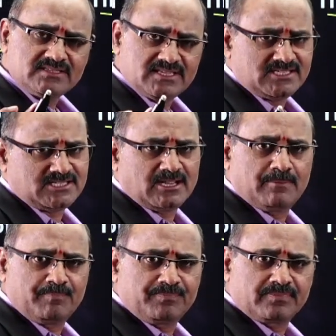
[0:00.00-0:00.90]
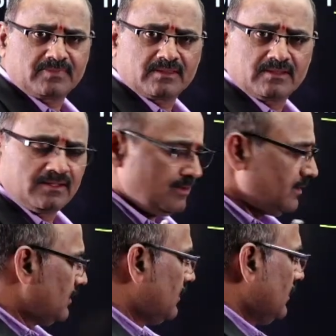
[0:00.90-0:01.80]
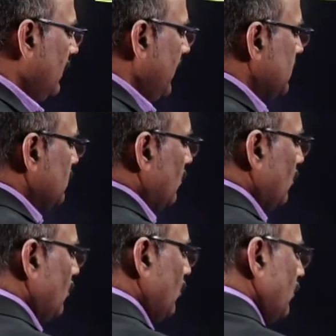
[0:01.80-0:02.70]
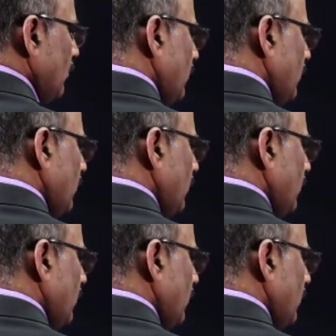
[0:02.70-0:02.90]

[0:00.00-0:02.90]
system. As you know,